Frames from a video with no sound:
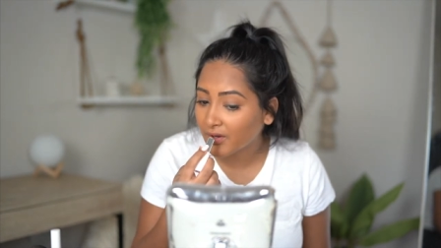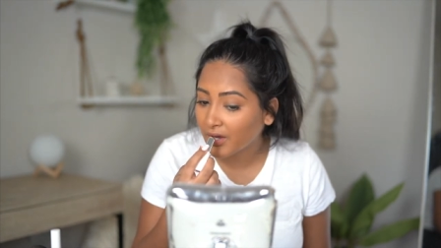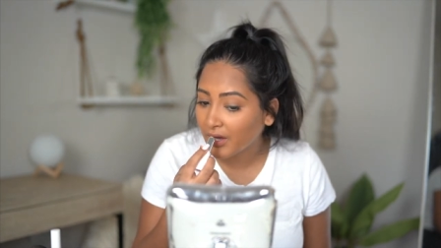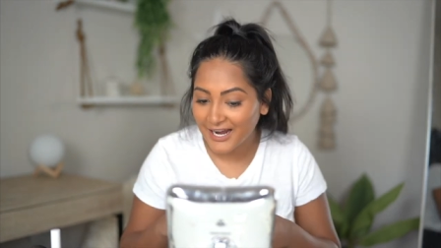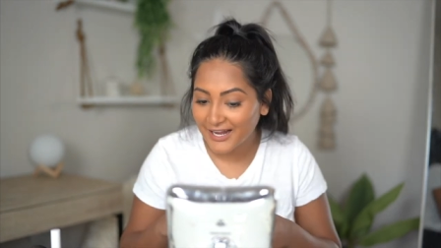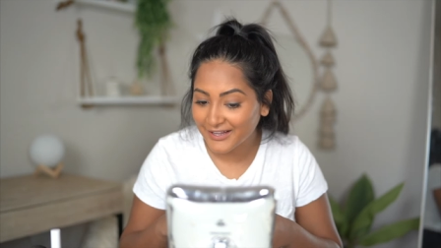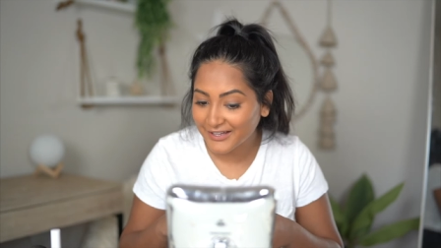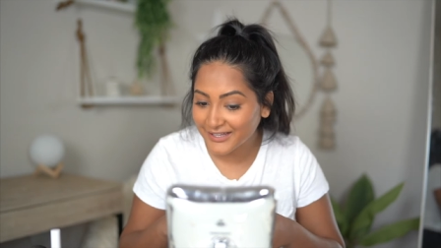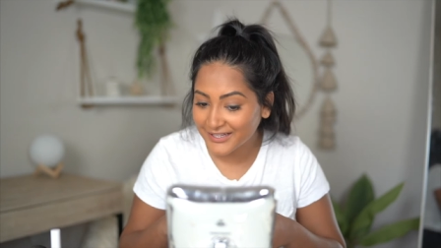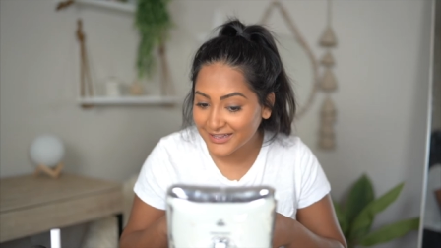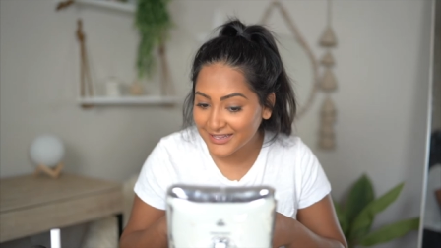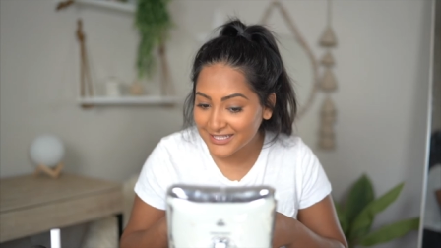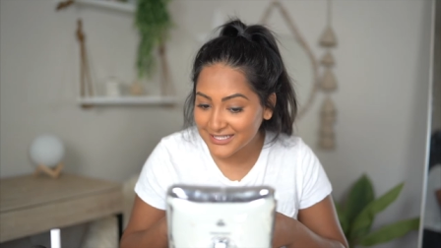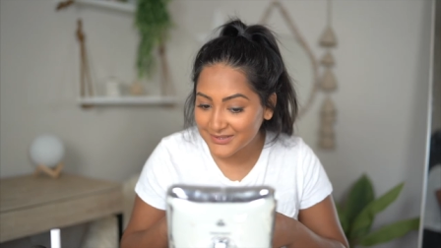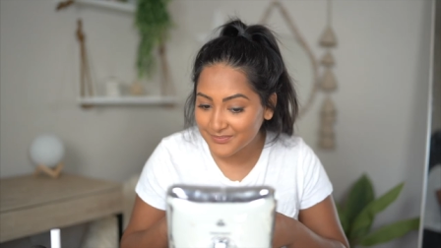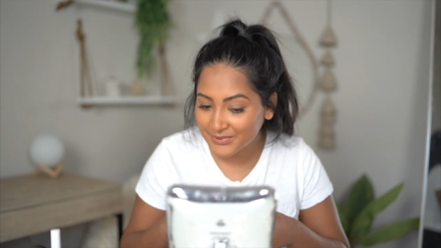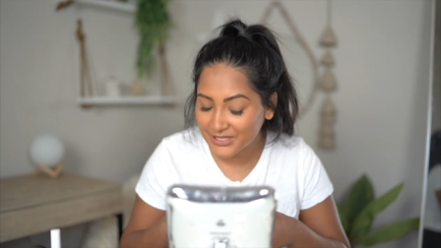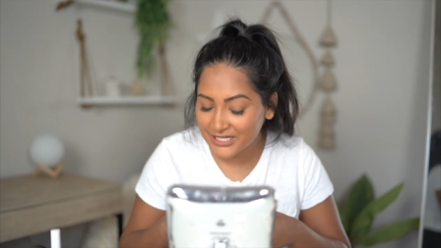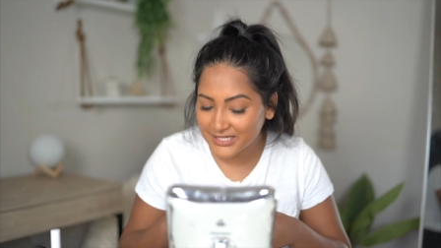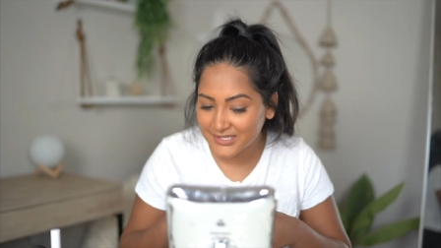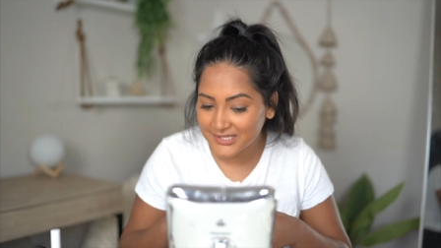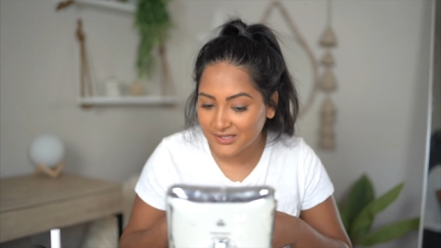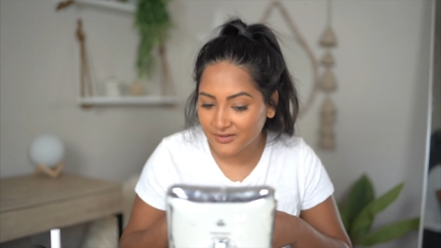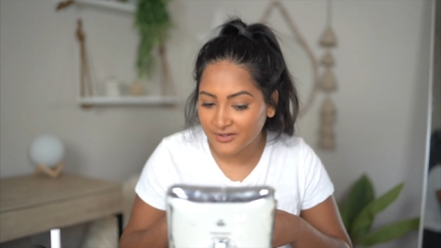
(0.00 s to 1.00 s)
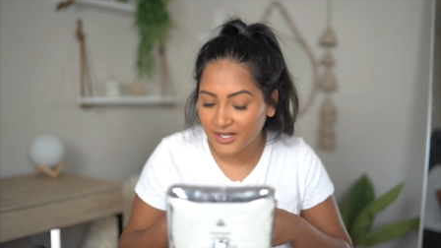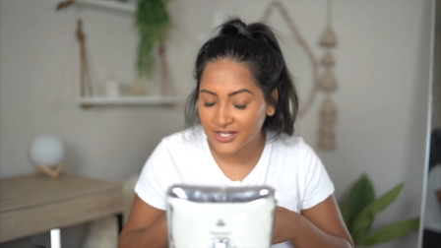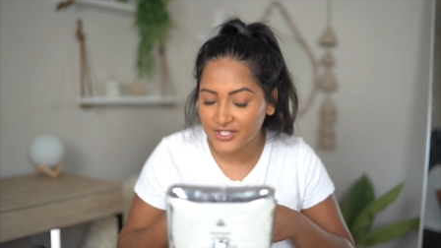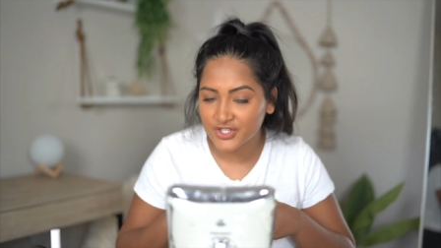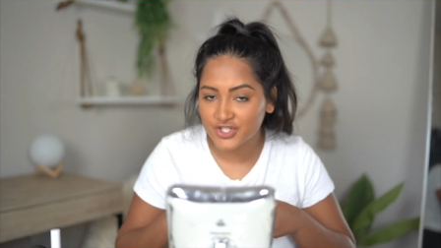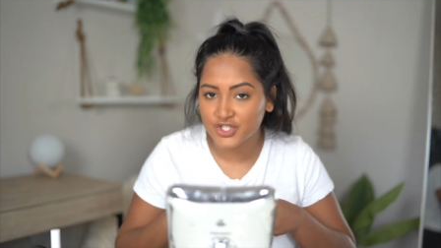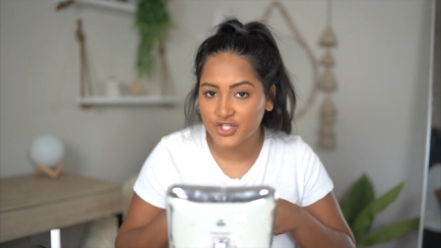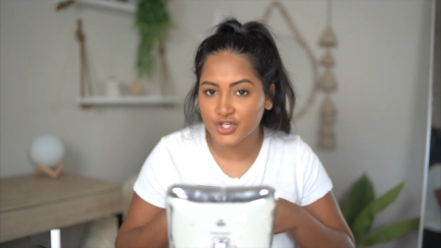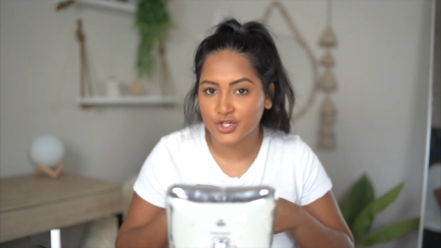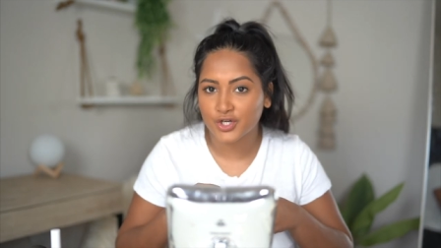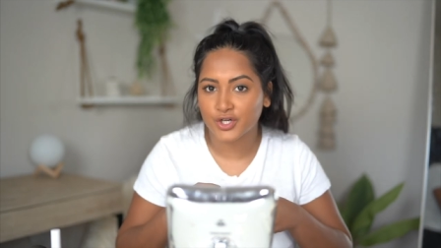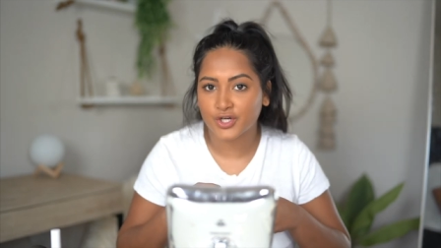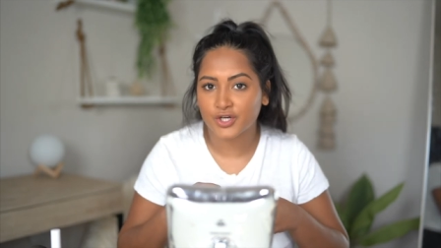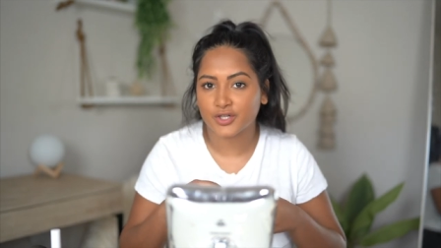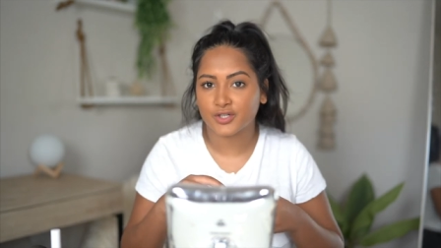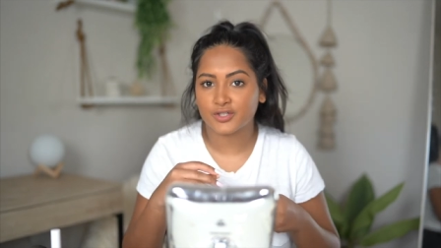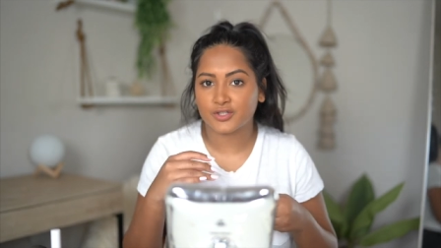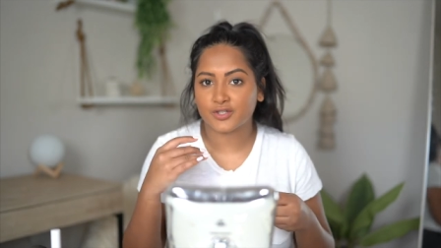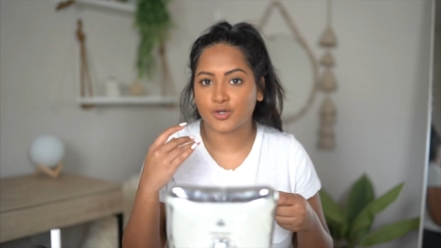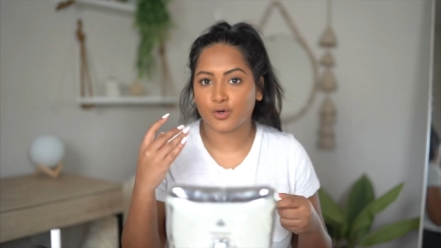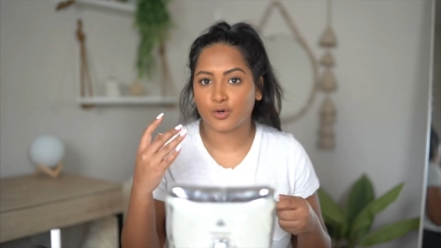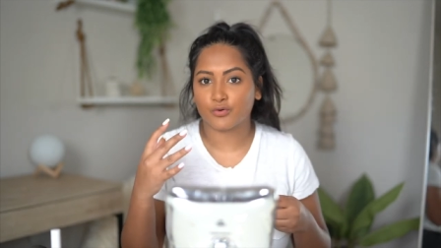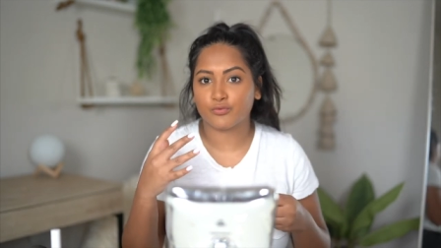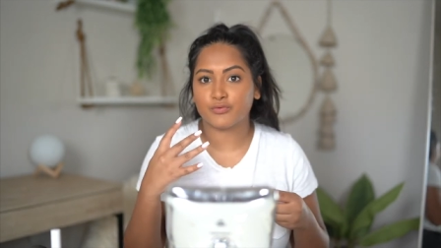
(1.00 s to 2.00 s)
I like this because it lets your
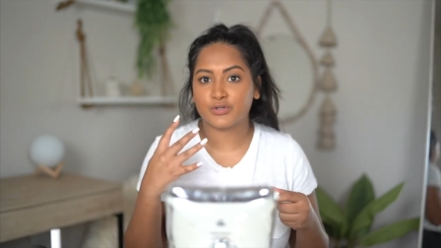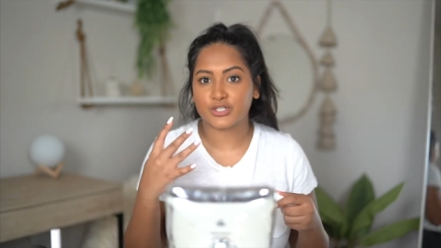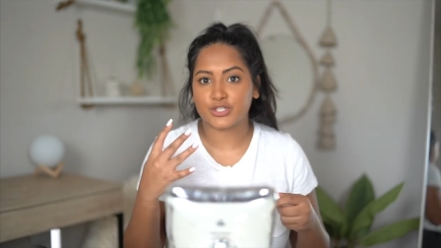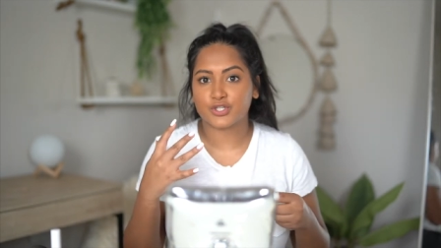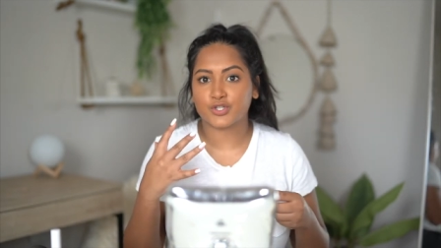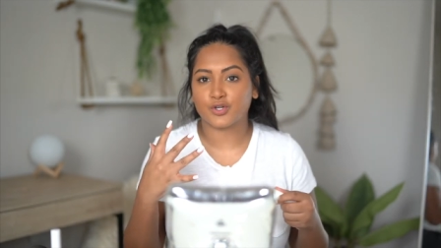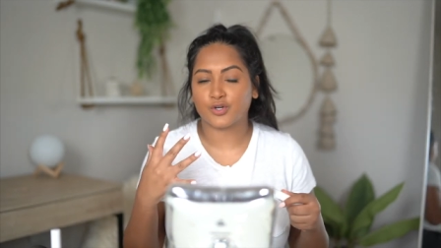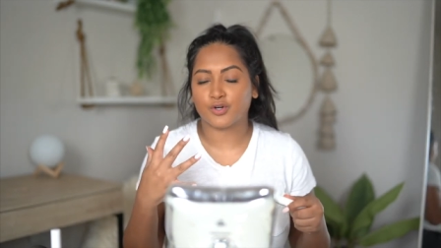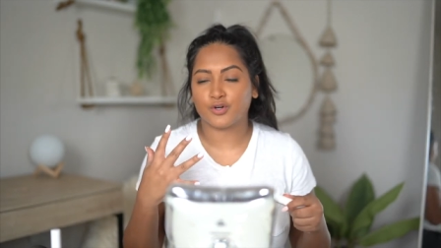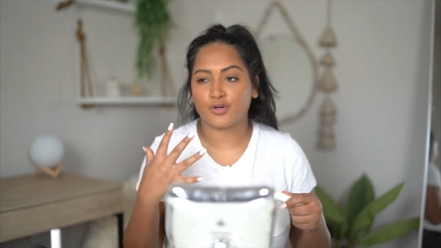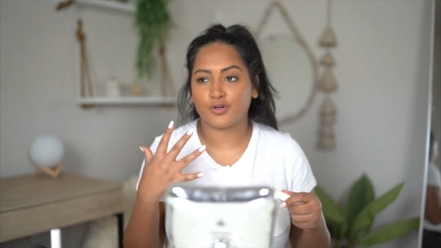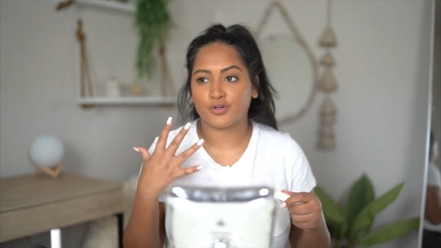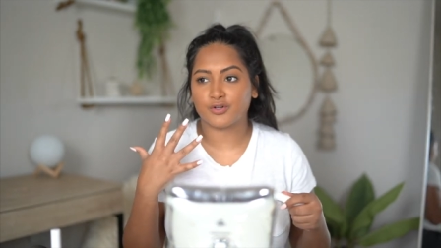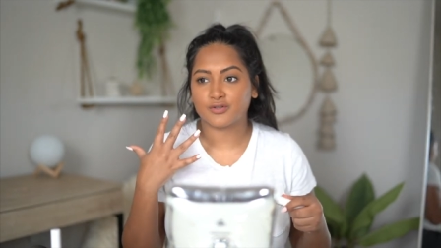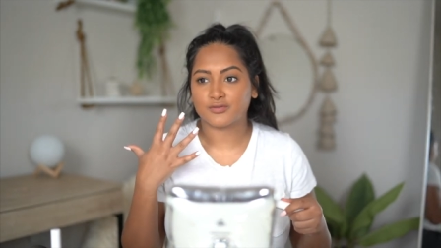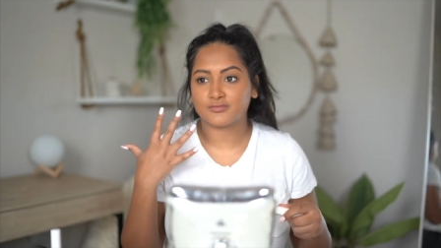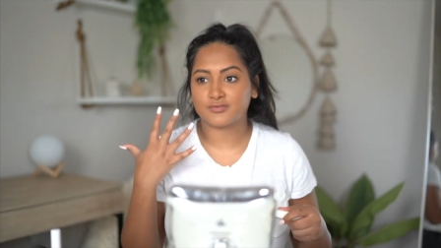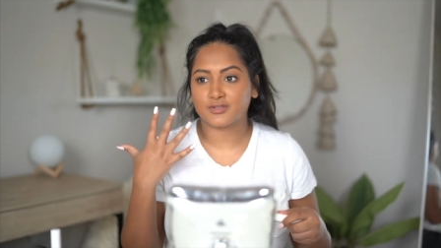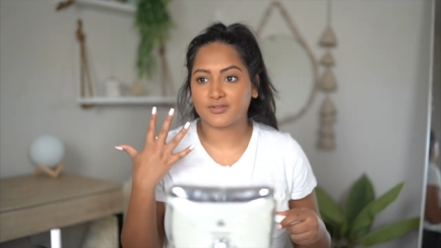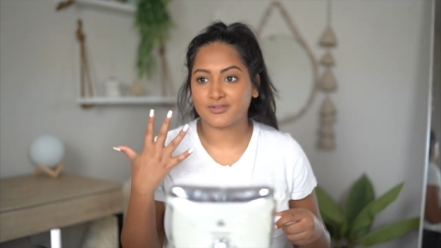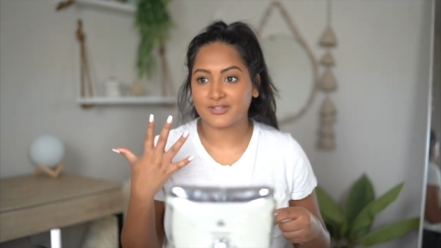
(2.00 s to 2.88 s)
original